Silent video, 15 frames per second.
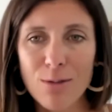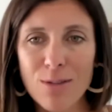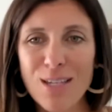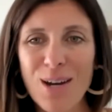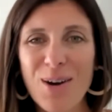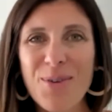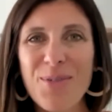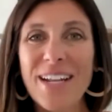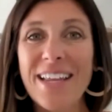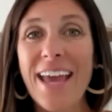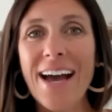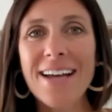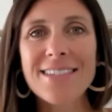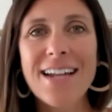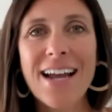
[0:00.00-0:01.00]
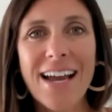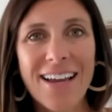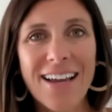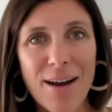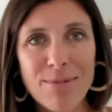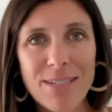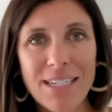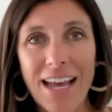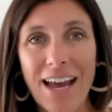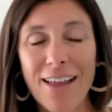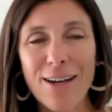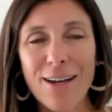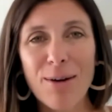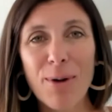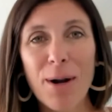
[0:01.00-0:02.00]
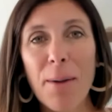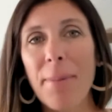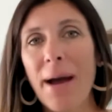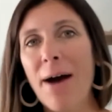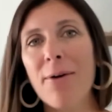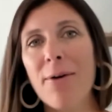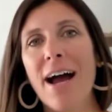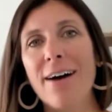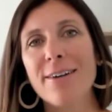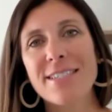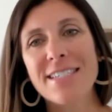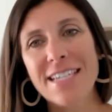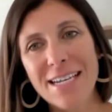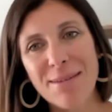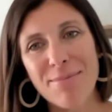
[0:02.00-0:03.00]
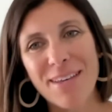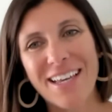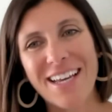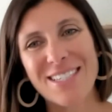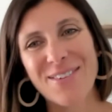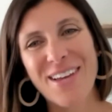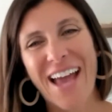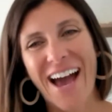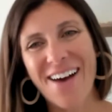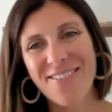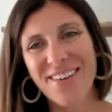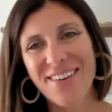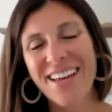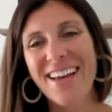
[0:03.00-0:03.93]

So when Cass and I come together, we're a powerhouse team because we have